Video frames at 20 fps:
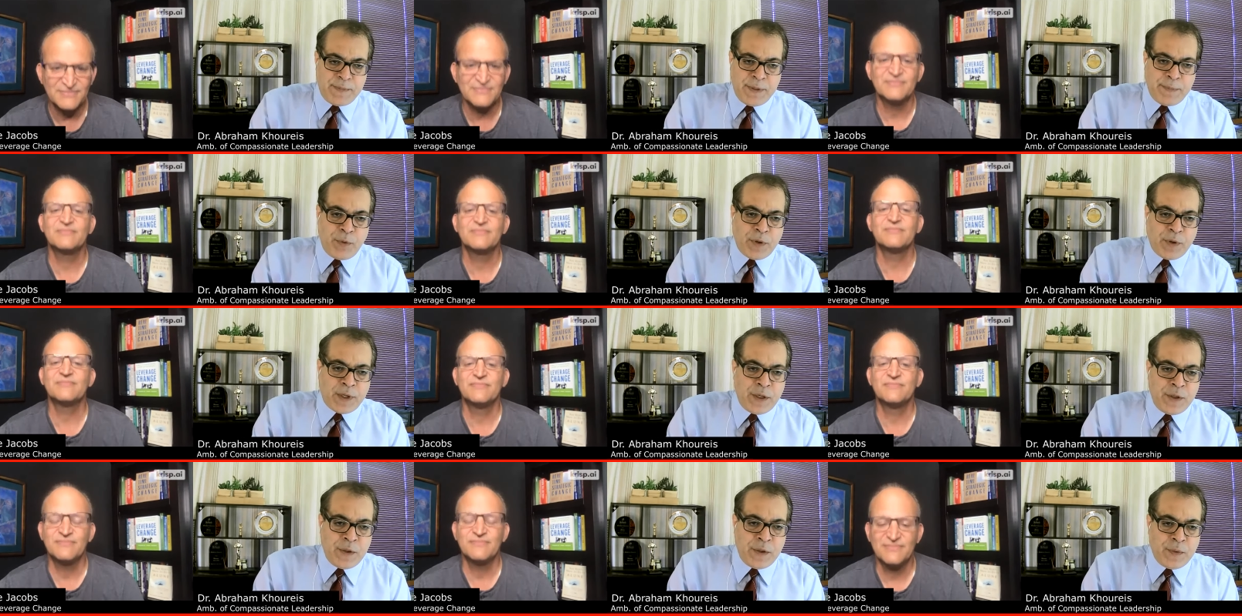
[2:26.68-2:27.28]

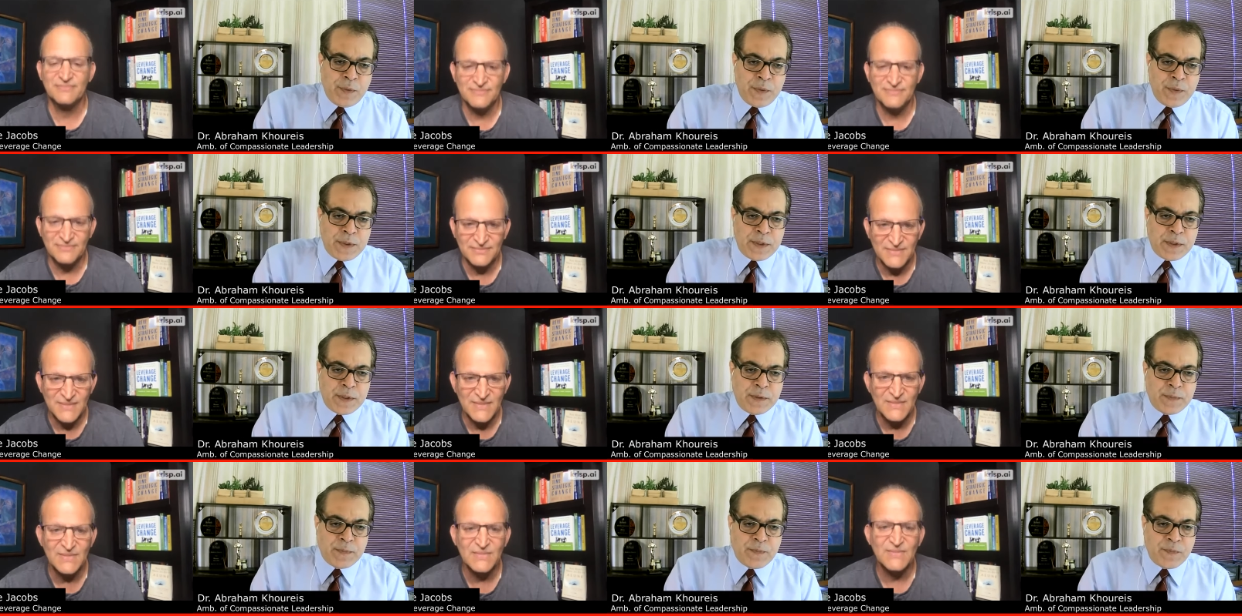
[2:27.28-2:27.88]
Speaker 1: people can
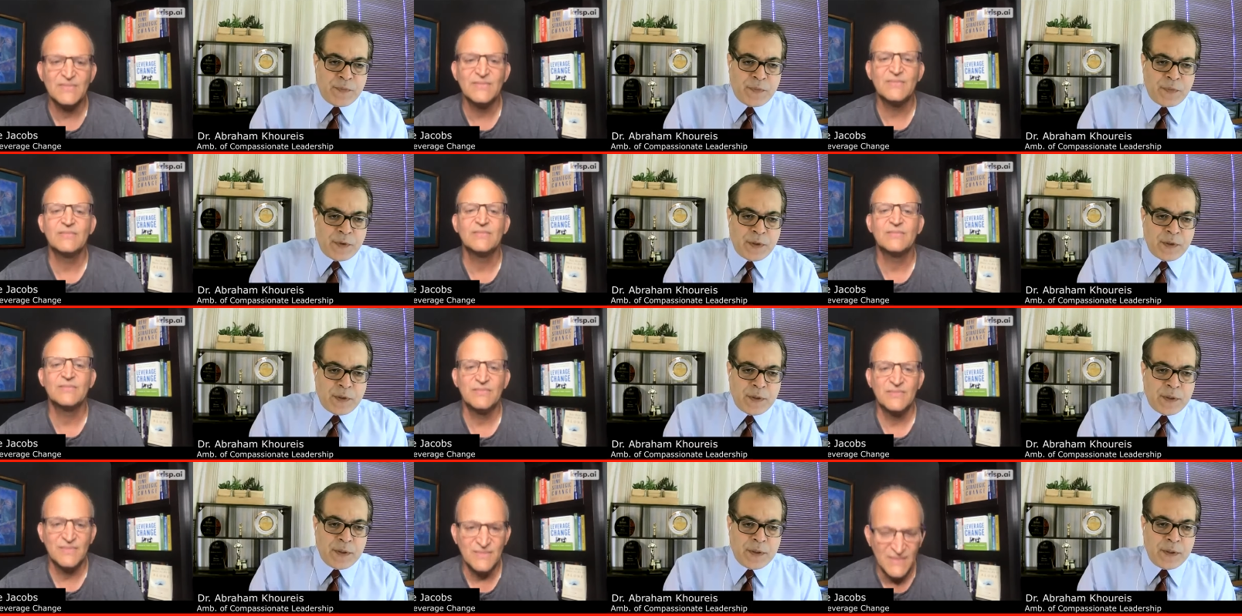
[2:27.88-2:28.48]
use?
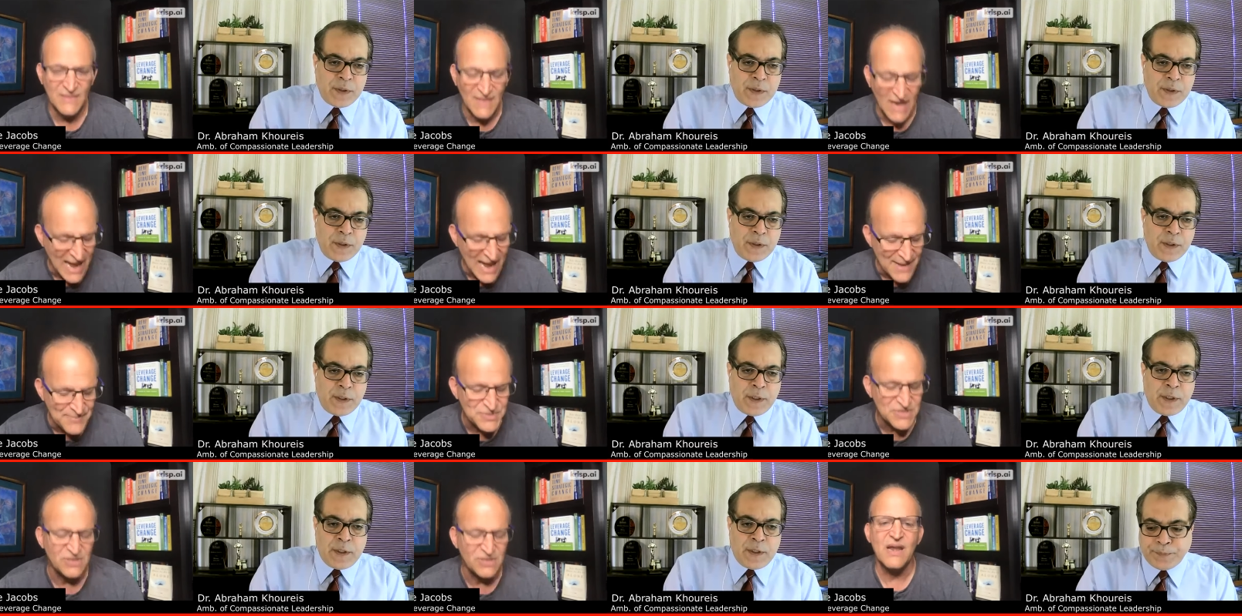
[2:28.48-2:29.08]

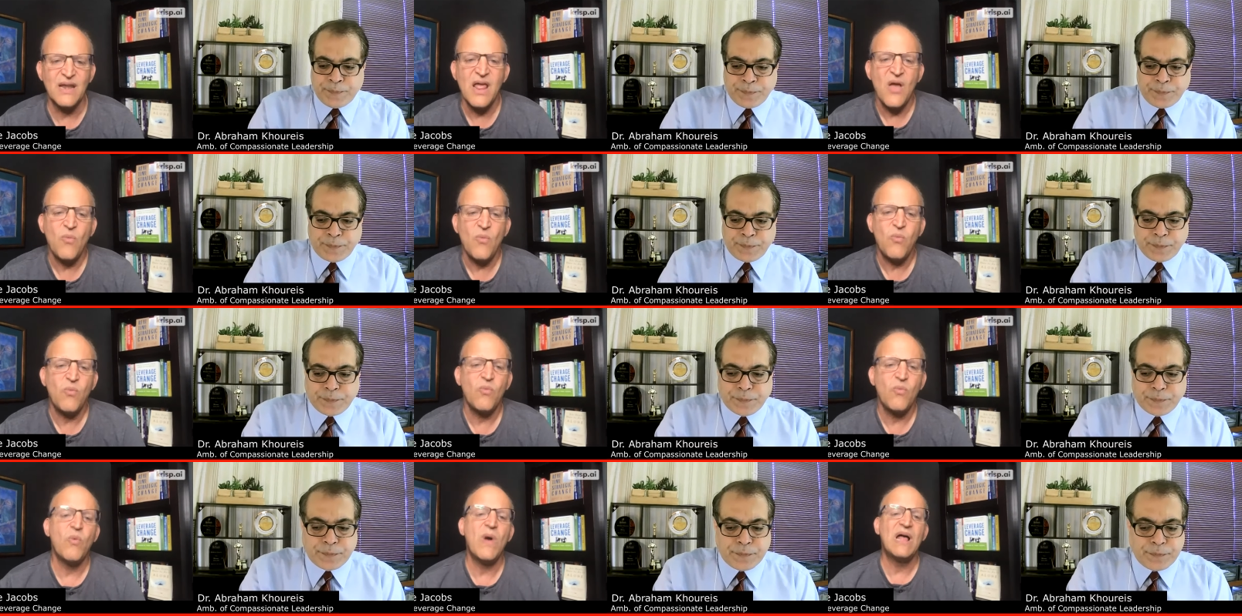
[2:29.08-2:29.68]
Speaker 2: Absolutely.
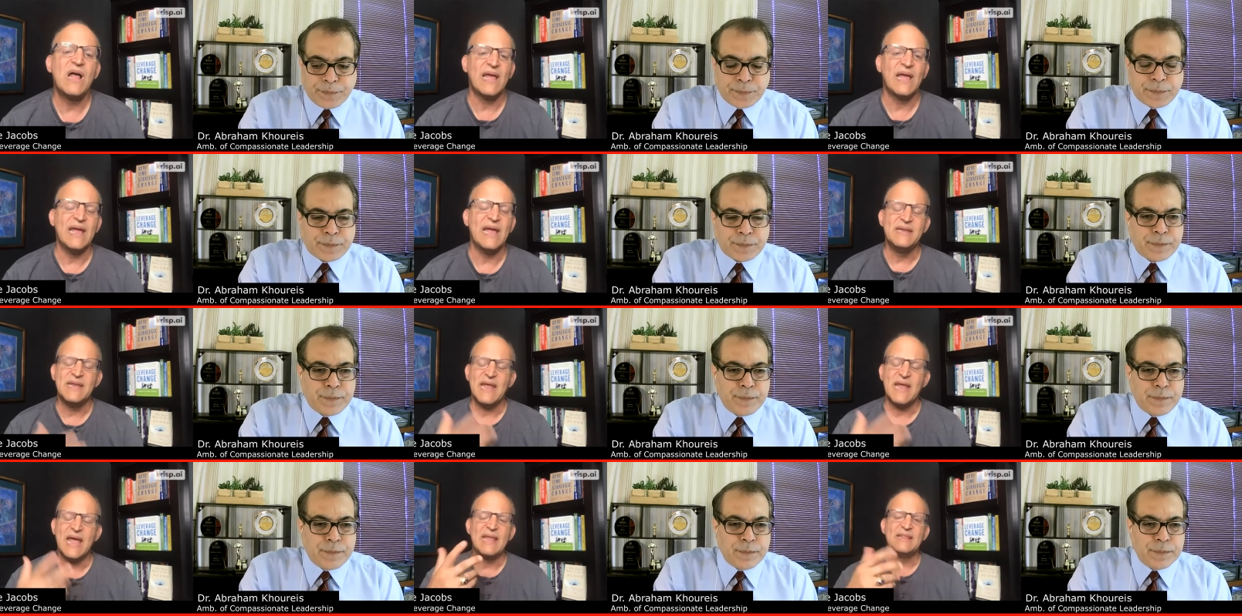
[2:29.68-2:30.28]
Well, and
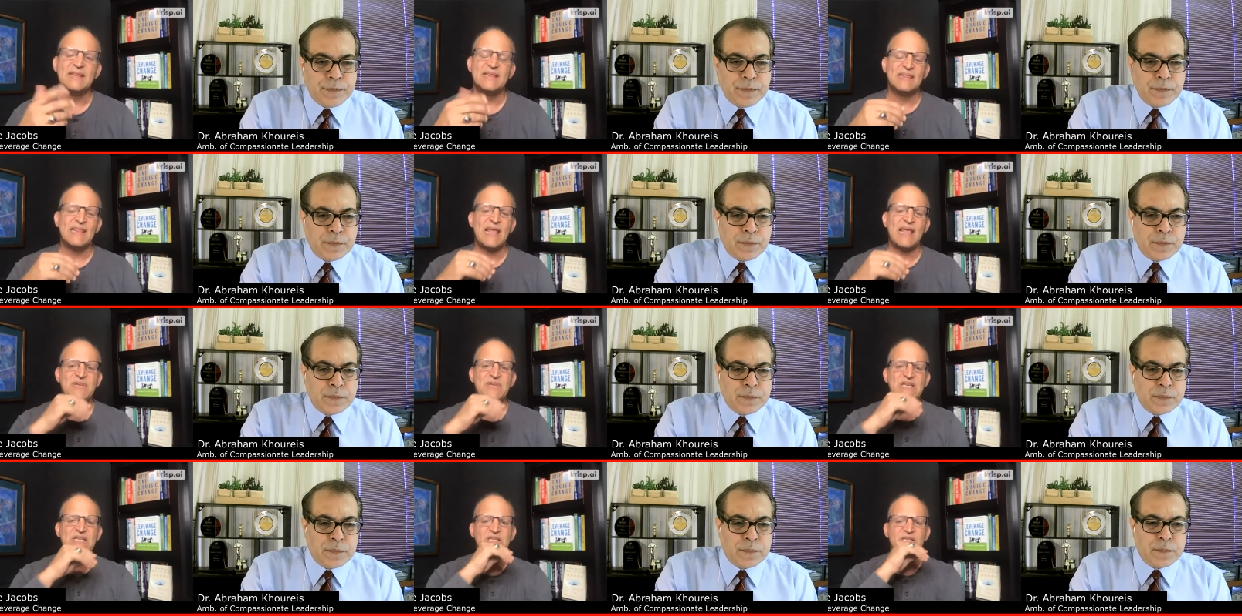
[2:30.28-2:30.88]
and let me
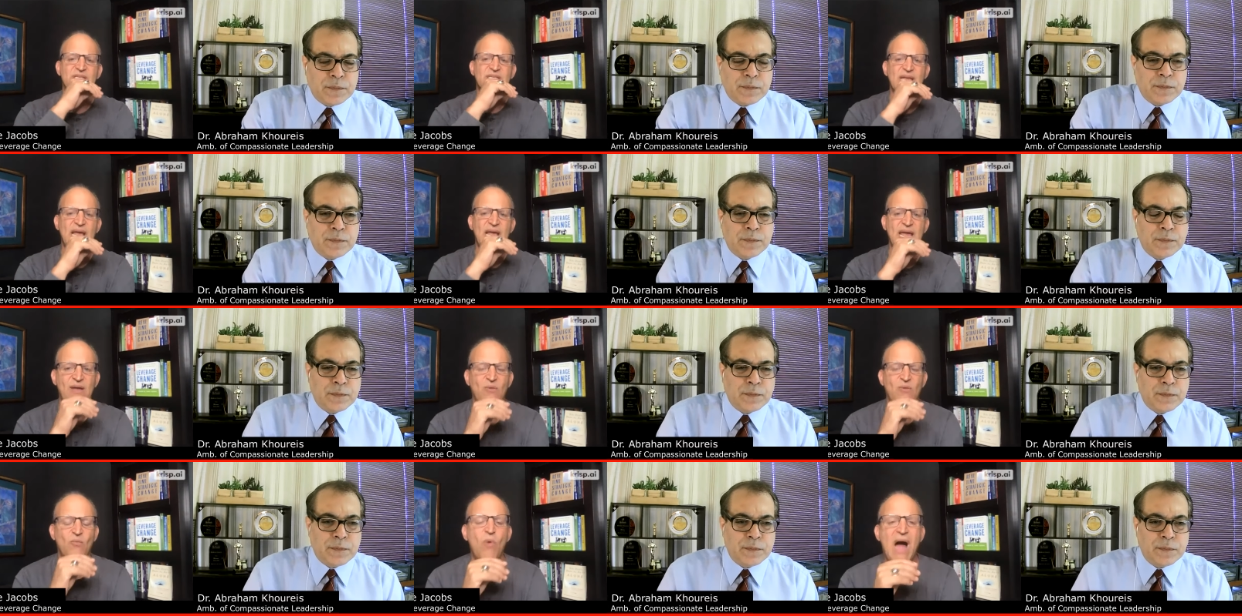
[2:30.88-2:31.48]
just say
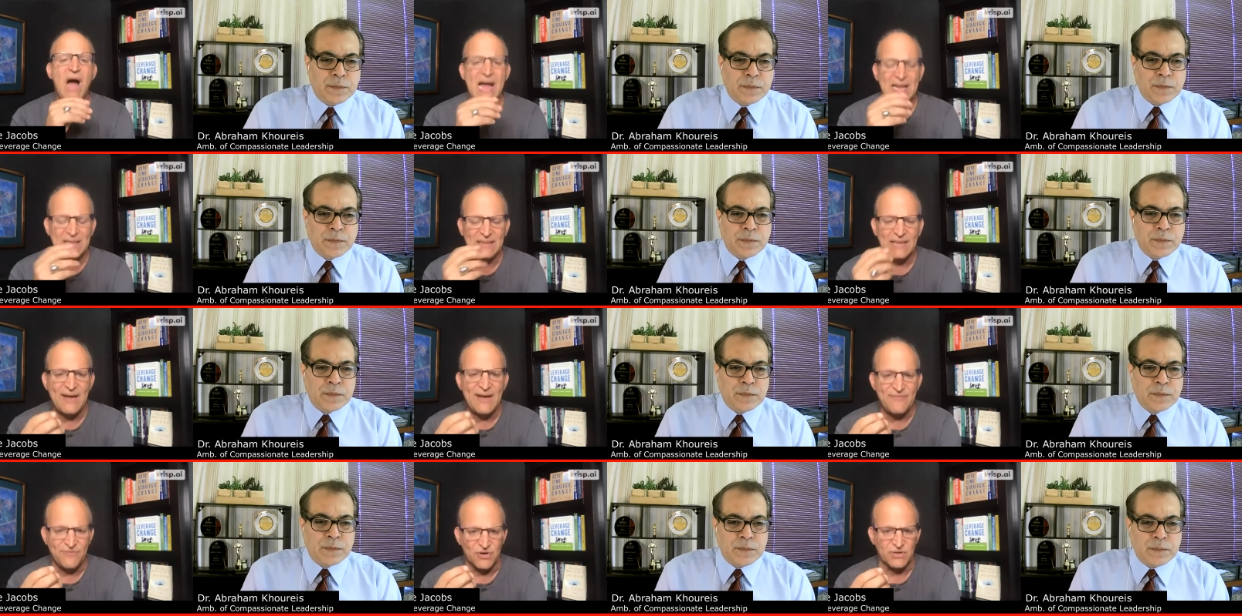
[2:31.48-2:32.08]
why
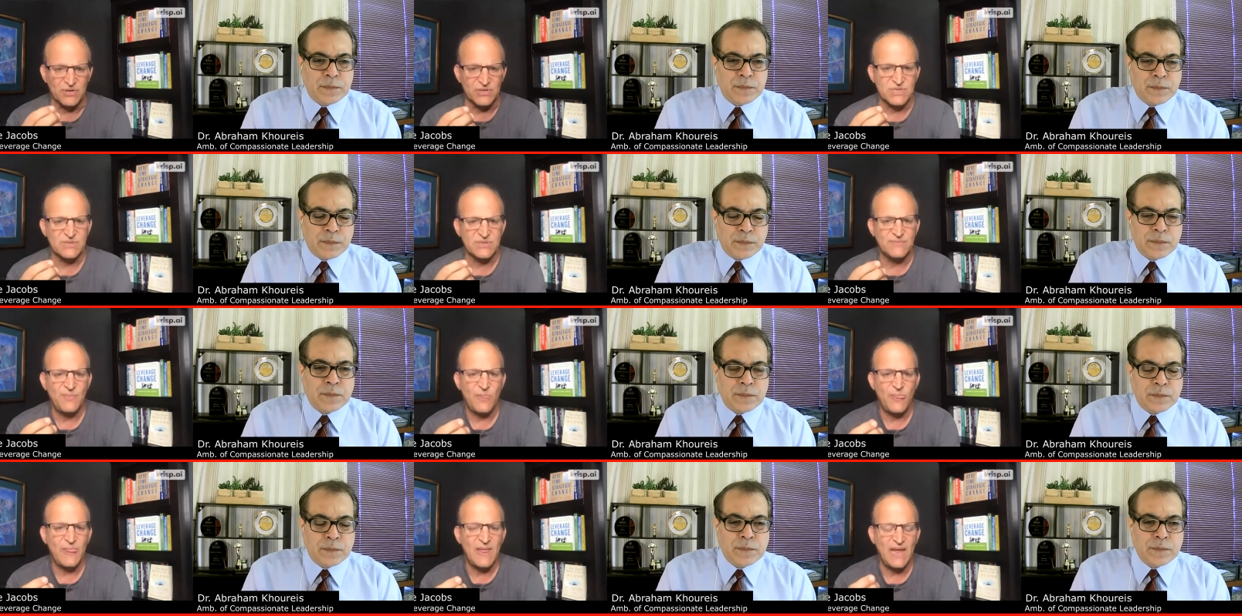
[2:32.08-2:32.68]
levers
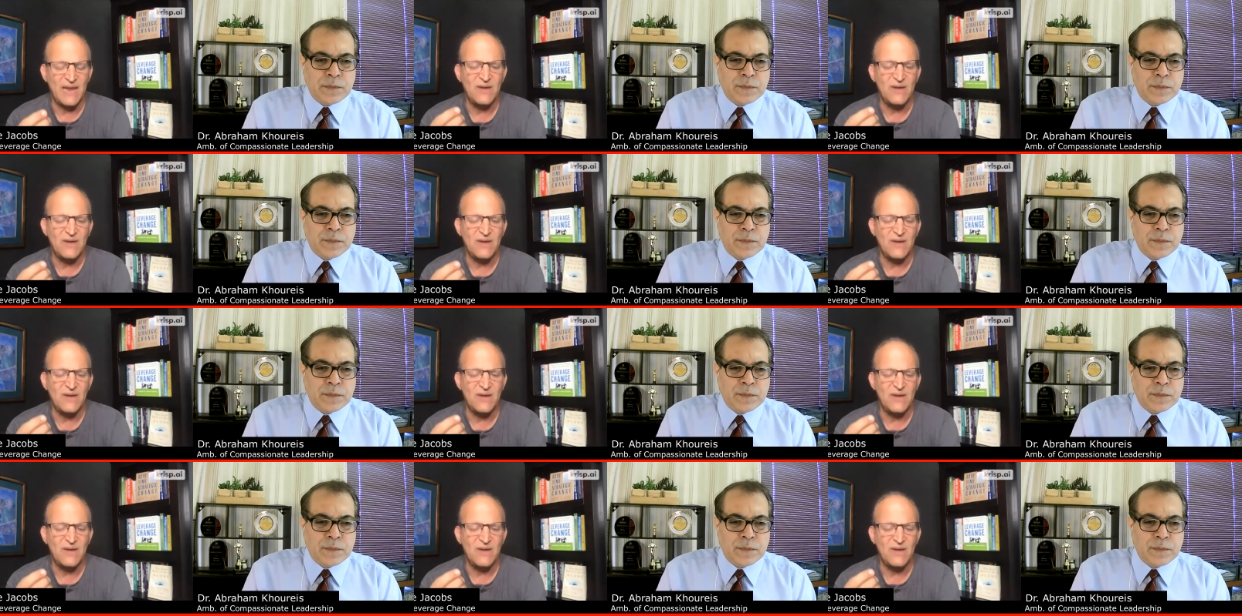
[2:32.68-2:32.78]
and why